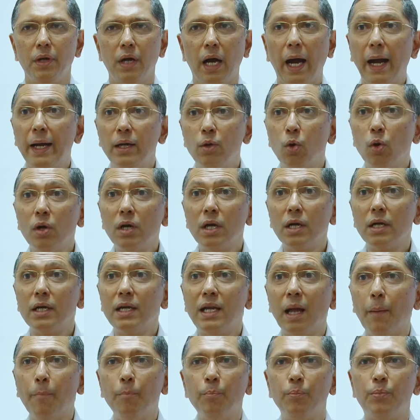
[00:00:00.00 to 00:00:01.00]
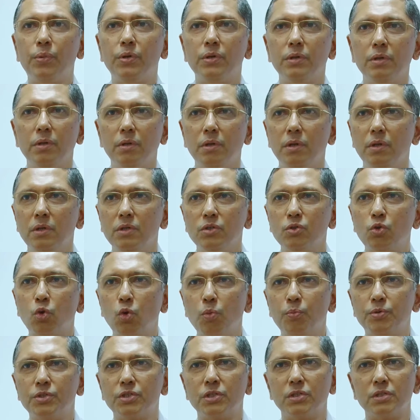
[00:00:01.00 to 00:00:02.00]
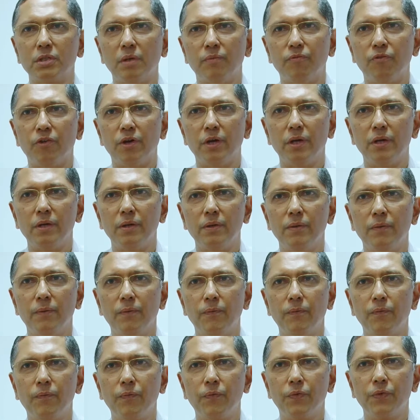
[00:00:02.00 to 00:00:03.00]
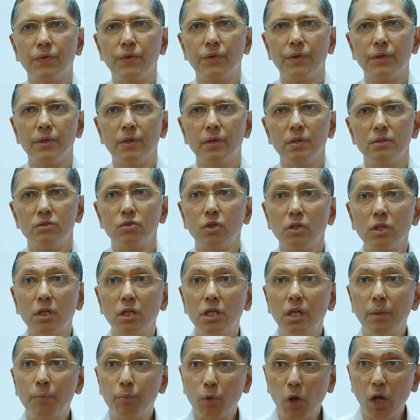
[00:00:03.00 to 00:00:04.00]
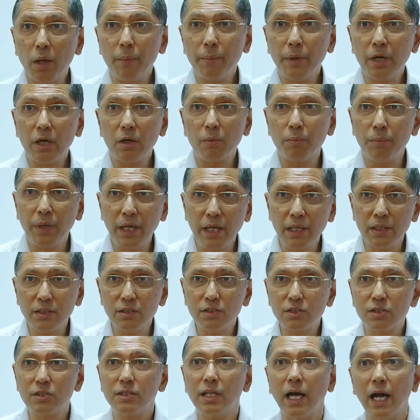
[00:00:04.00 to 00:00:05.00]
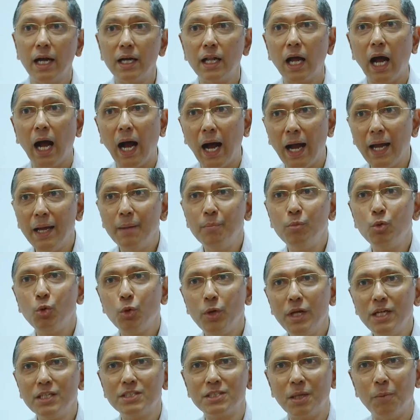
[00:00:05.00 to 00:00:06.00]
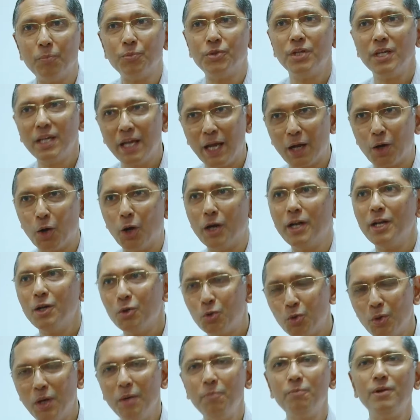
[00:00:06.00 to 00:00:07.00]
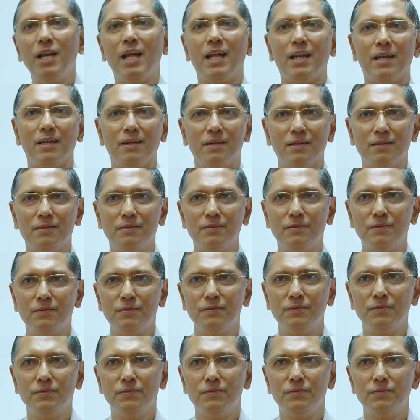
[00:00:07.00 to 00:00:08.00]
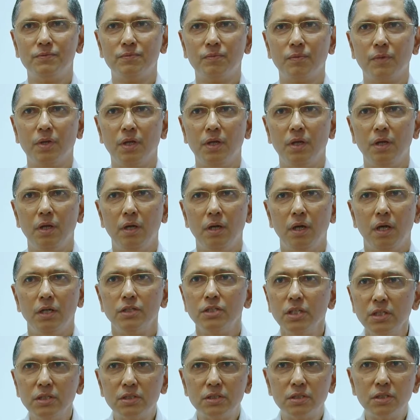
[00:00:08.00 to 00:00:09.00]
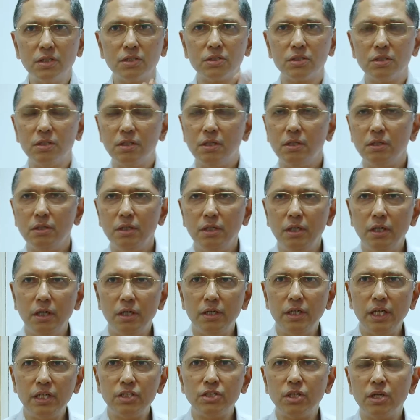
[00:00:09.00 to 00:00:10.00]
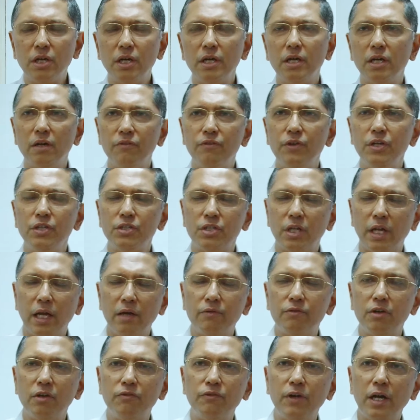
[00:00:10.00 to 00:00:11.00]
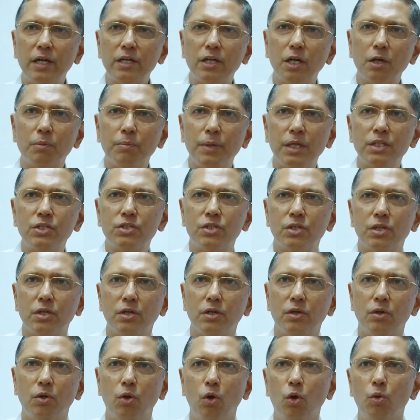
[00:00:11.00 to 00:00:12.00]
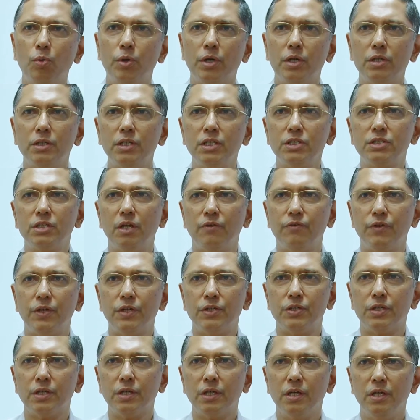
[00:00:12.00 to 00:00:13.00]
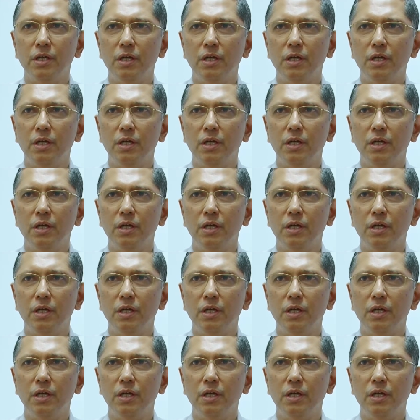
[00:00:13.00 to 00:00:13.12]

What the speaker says: I don't dump troops somewhere. So the deployment means that I am doing something according to a plan. Since this dictionary definition, I have reflected much over this definition,